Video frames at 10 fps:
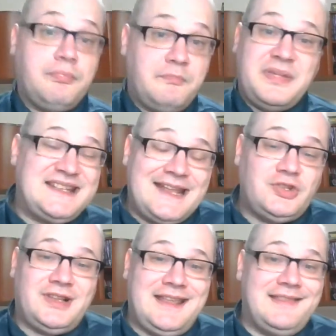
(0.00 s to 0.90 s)

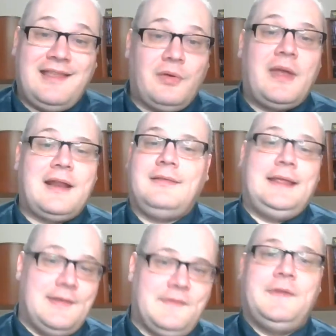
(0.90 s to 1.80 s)
potentially and
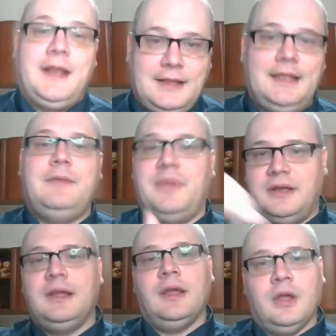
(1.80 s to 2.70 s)
theoretically infinitely,
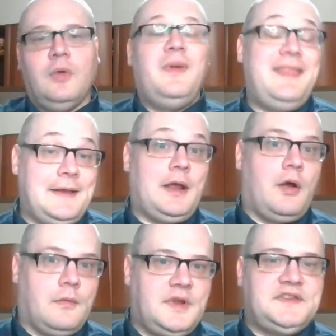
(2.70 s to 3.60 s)
but within a
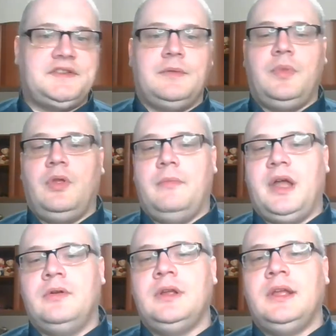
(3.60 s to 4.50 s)
reasonable
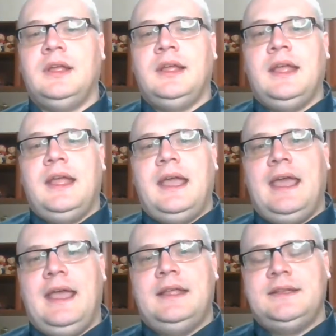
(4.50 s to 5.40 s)
amount.
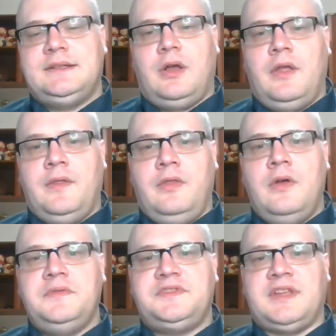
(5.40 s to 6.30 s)
And on the
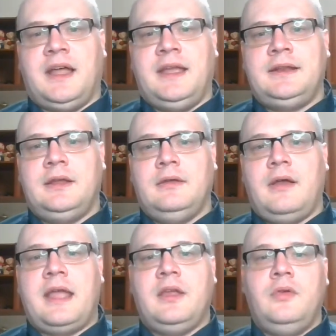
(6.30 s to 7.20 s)
low side,
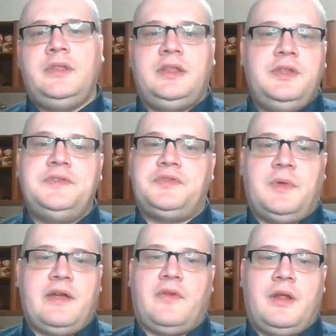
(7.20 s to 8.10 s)
I can only lose
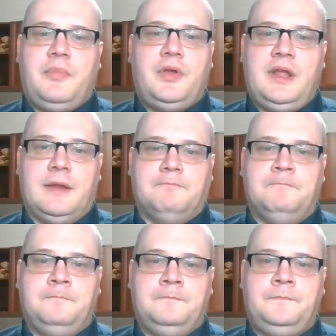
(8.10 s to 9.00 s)
whatever I put in.
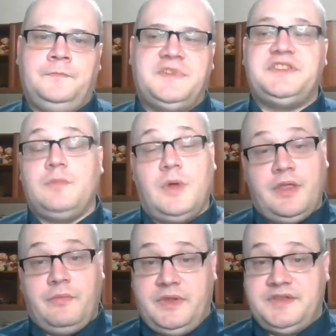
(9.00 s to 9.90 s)
This is one
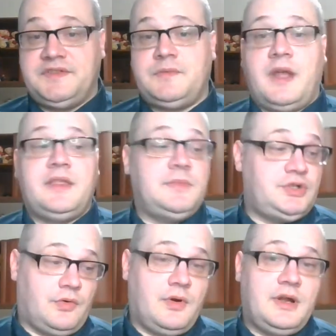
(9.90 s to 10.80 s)
of the reasons why the
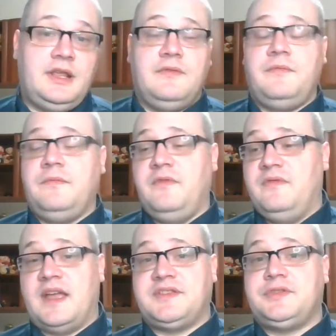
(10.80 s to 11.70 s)
majority of
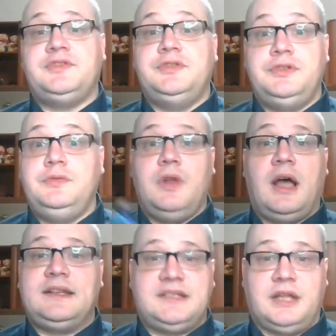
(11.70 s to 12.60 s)
investors do
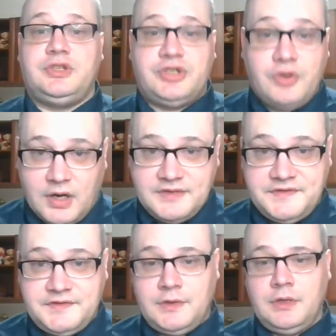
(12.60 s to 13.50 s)
not touch shorts,